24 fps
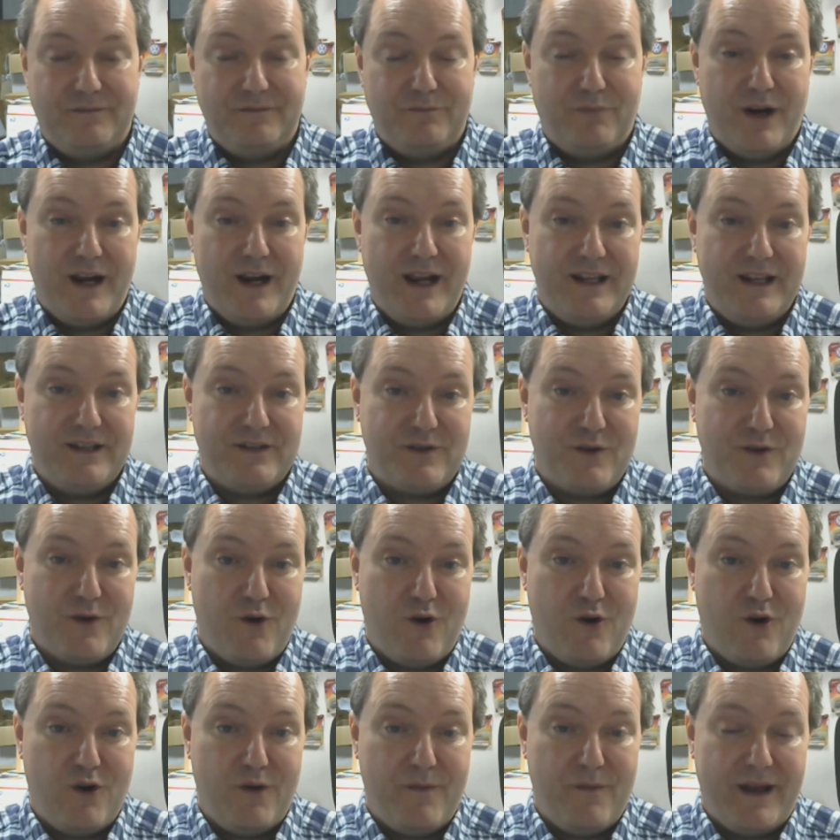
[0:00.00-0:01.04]

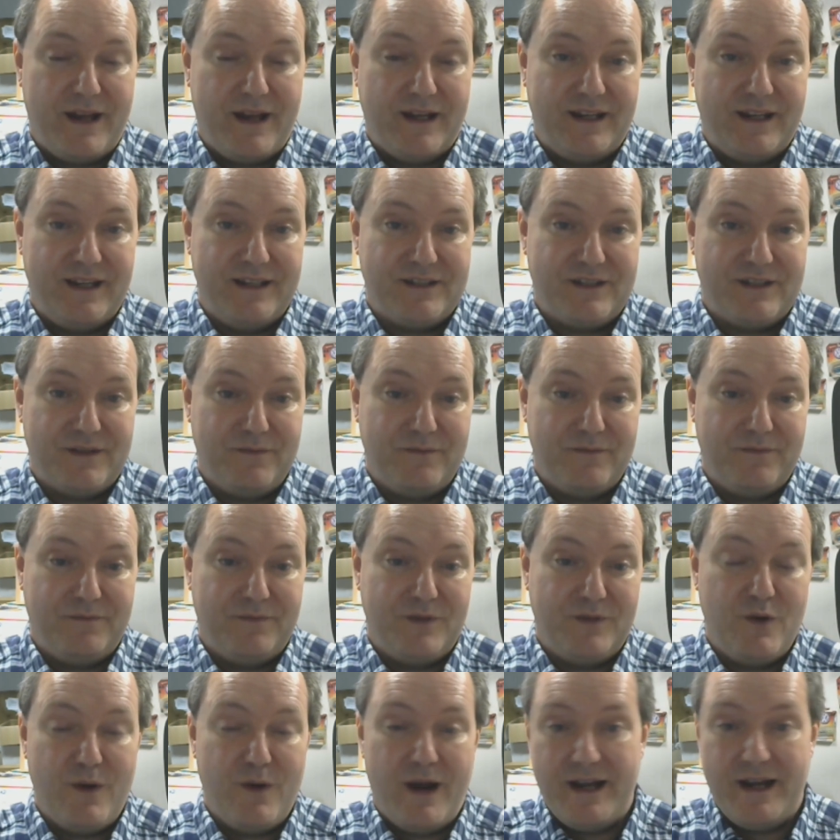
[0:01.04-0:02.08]
brainstorm and get some
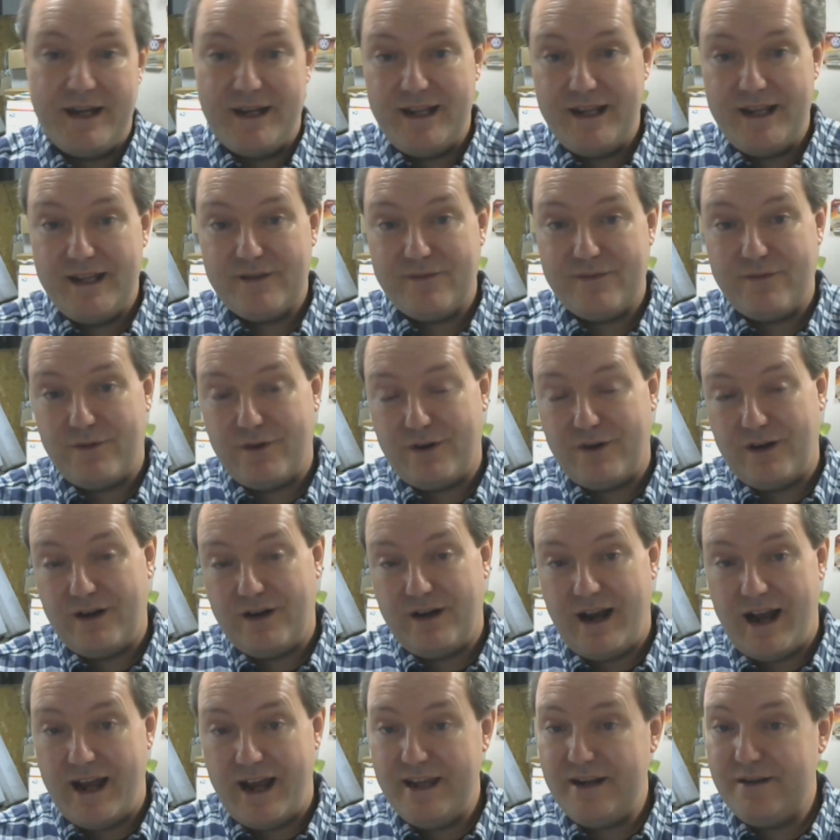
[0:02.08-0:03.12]
new ideas for
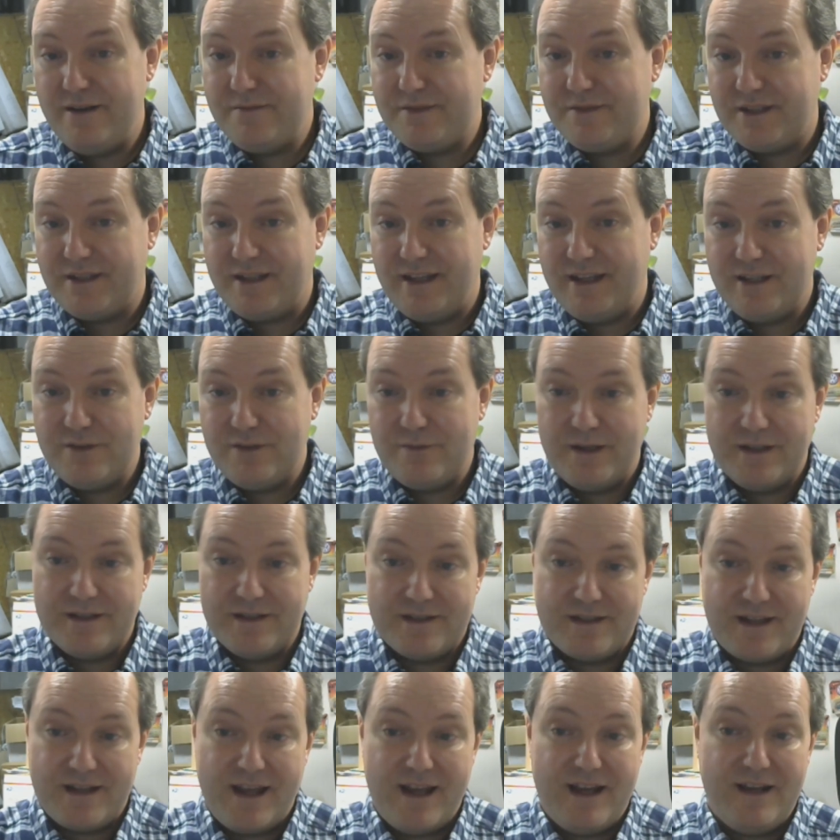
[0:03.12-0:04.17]
items and things we can
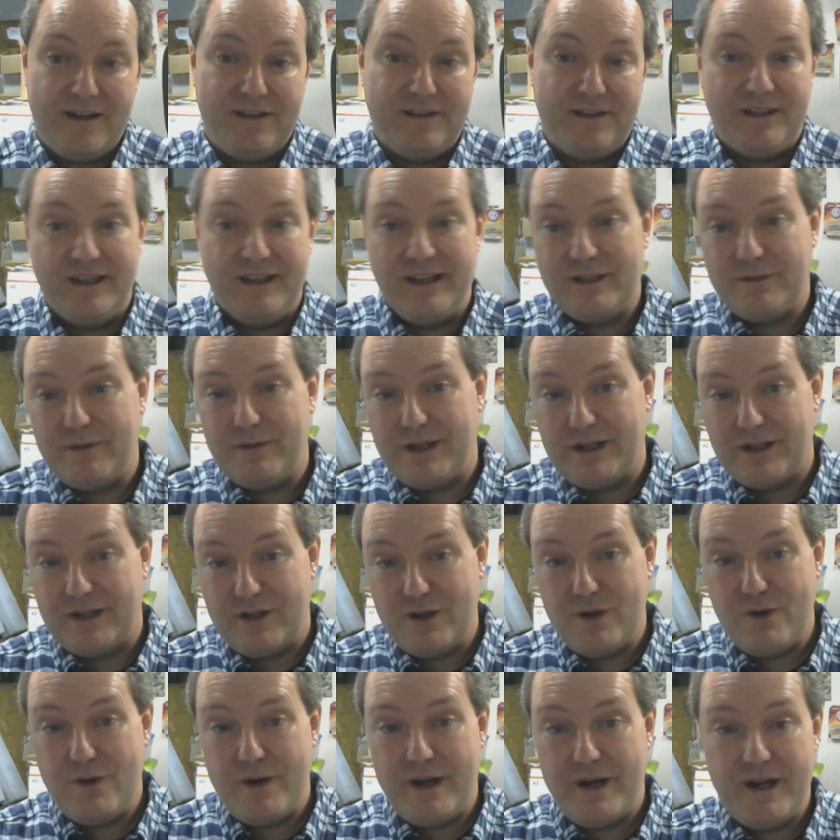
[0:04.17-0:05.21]
sell and things we can
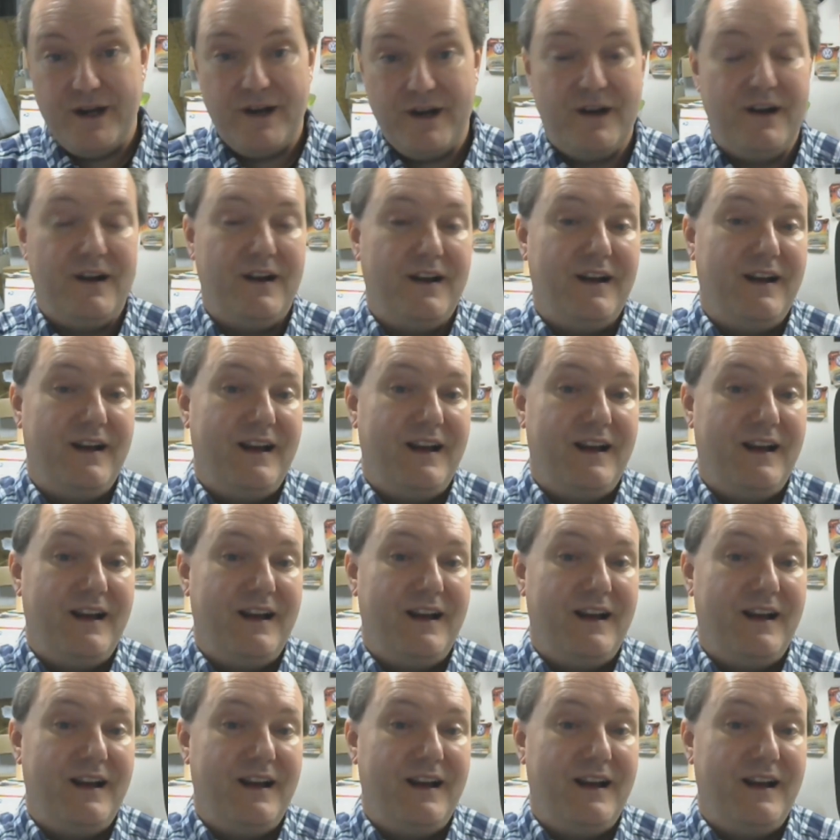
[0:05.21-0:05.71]
do here.